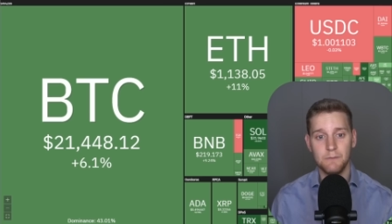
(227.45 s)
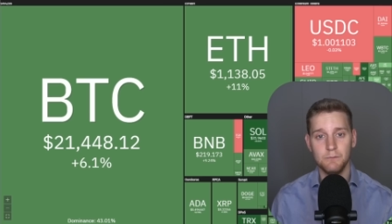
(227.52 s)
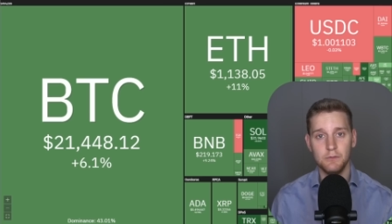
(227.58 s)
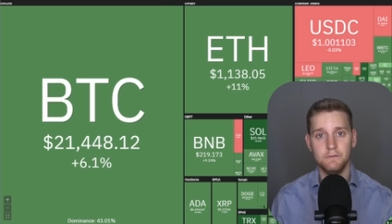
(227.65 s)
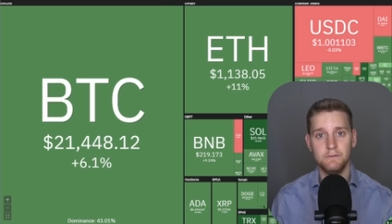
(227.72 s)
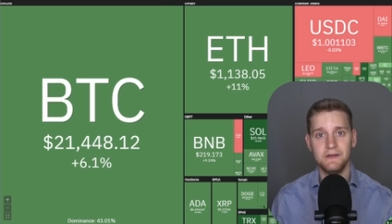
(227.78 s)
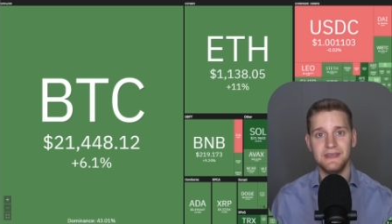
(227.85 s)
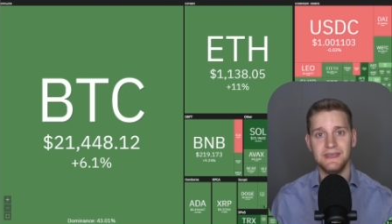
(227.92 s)

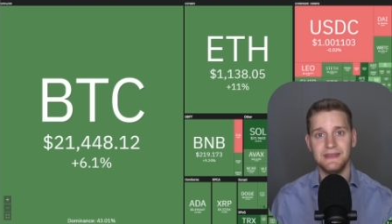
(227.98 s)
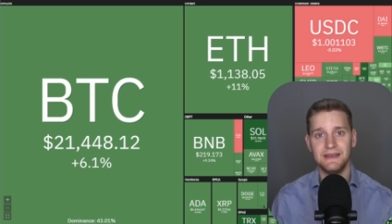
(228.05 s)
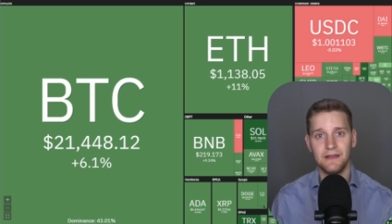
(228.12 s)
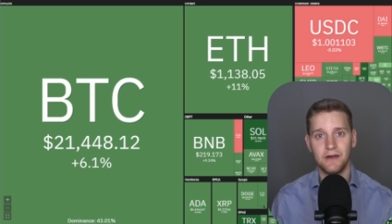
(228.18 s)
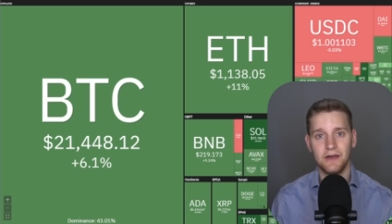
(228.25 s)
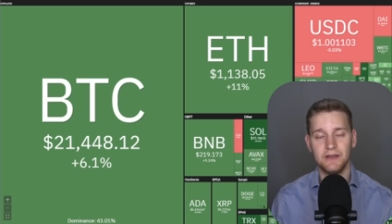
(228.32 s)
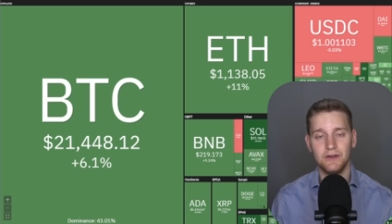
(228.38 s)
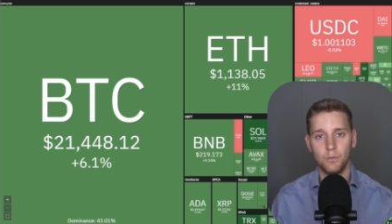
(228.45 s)
moving in
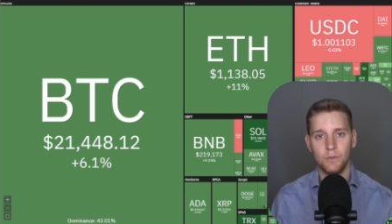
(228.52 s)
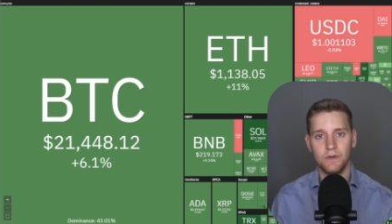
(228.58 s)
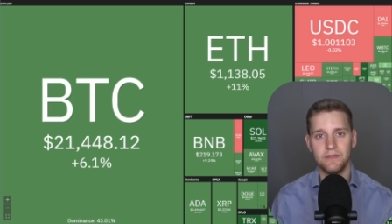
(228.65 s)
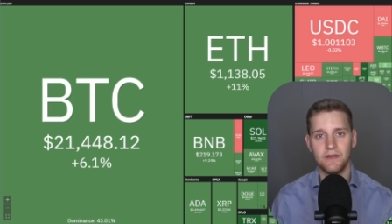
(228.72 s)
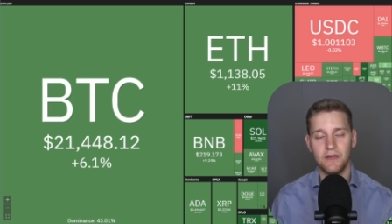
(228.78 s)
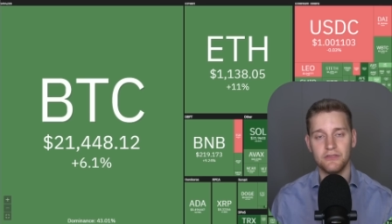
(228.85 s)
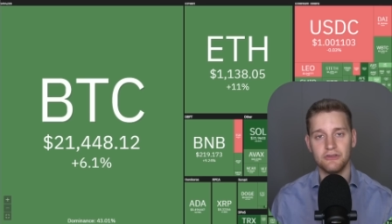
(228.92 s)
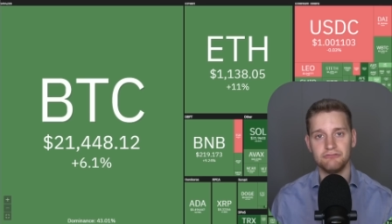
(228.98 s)
line
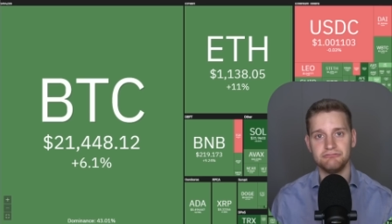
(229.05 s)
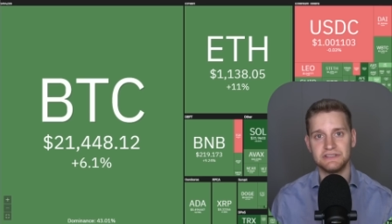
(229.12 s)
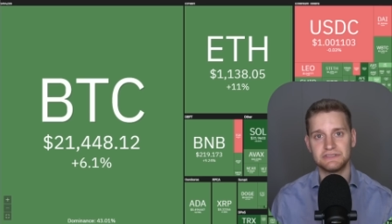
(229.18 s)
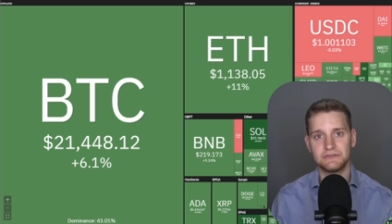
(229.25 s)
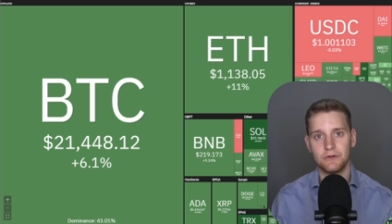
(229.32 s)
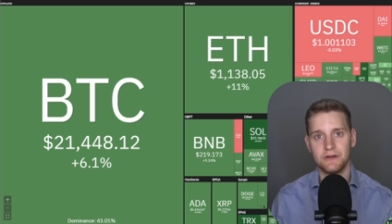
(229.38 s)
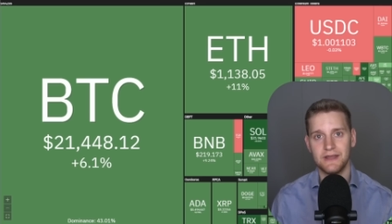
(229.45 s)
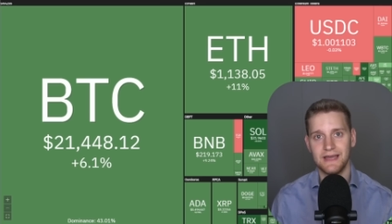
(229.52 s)
with other
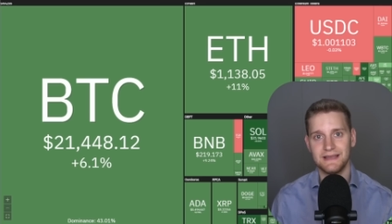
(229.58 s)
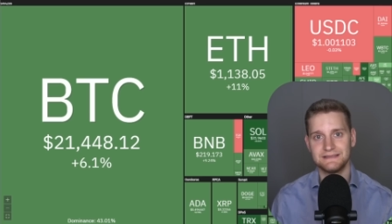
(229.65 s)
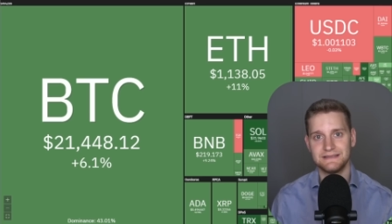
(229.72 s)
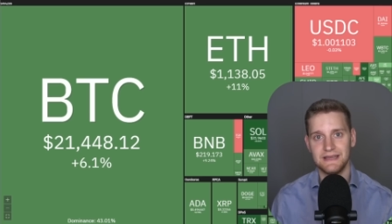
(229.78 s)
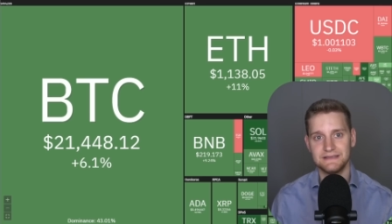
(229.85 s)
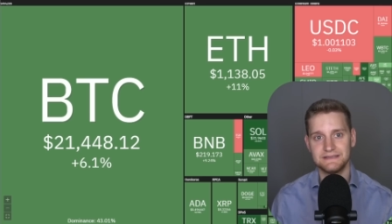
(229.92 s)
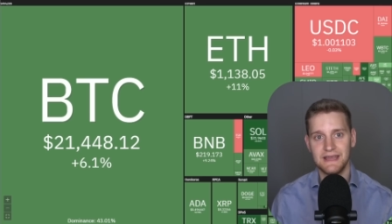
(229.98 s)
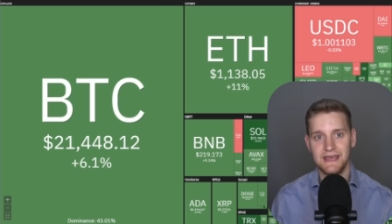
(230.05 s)
risk-on
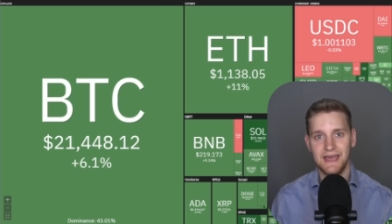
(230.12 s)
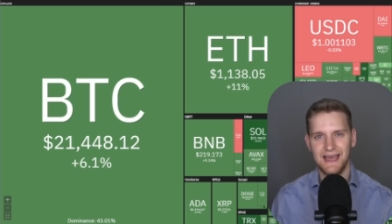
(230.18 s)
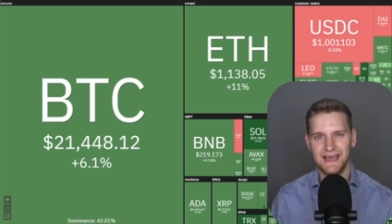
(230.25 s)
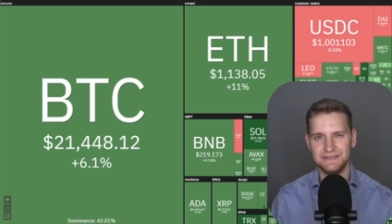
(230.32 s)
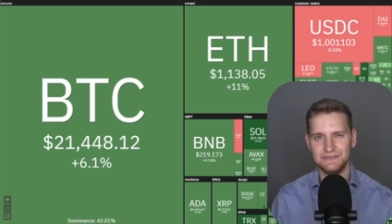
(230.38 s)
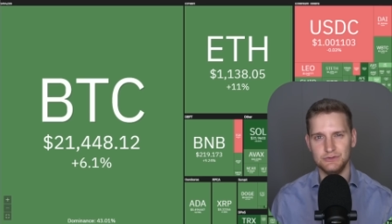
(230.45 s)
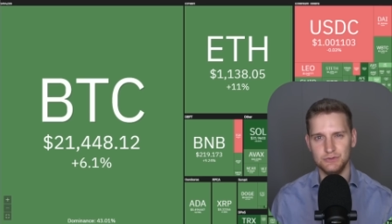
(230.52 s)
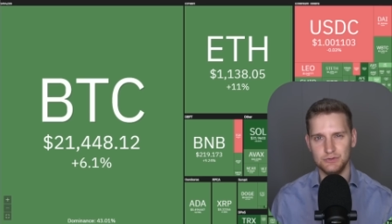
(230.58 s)
assets,
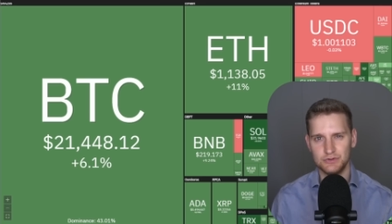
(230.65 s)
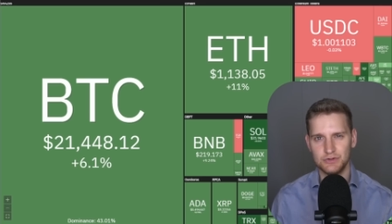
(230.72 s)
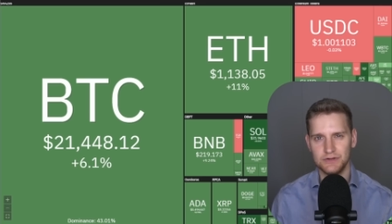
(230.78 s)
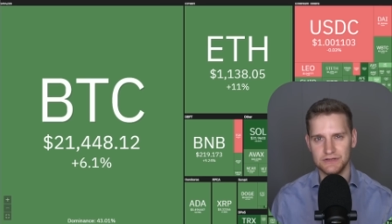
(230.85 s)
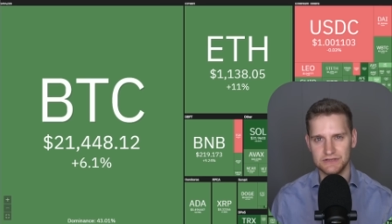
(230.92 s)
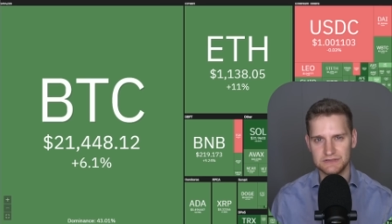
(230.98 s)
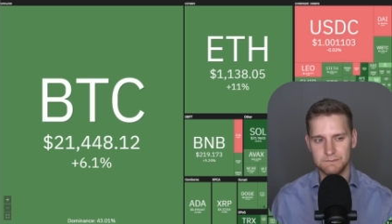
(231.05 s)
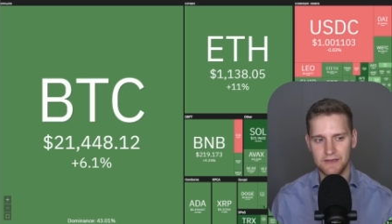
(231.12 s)
as you
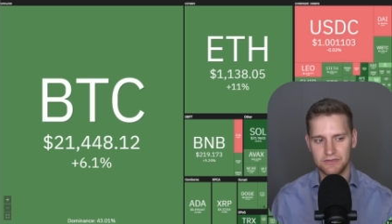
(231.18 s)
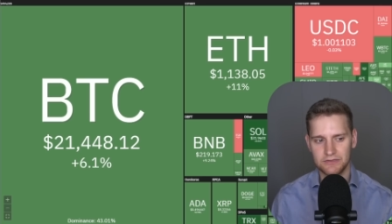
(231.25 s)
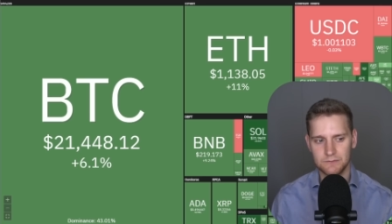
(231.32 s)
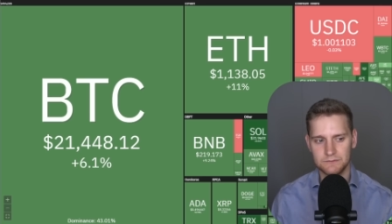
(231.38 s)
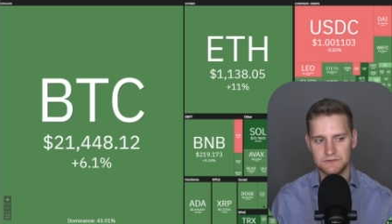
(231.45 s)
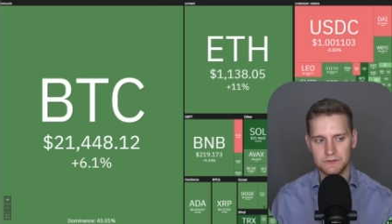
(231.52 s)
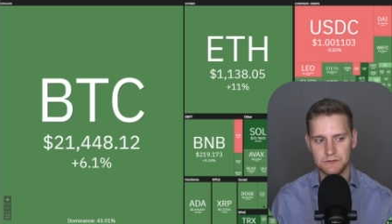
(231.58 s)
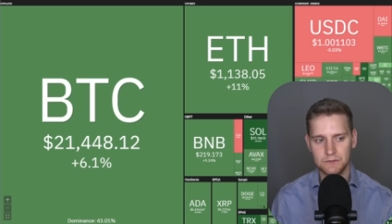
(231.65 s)
should expect
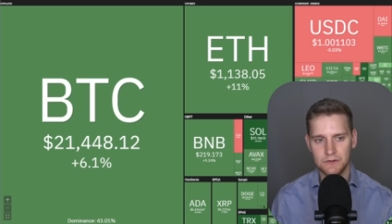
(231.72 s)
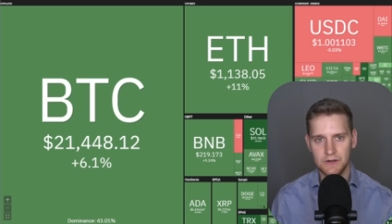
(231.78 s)
them to.